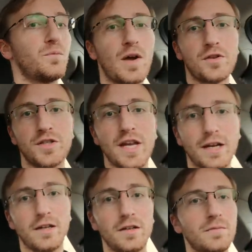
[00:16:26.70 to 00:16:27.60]

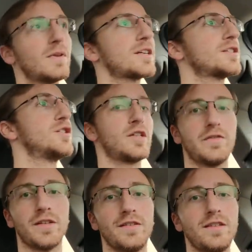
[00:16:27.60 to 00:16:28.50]
Weathertech. Actually, you can
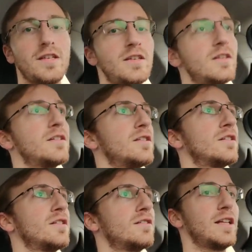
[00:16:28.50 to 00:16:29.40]
even see
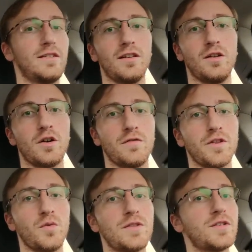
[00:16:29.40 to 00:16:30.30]
that's the logo for
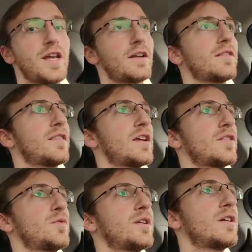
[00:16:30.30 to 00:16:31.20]
the Weathertech thing
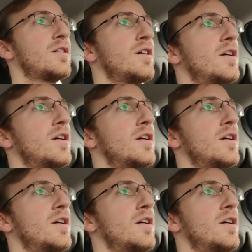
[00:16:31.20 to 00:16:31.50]
in the window.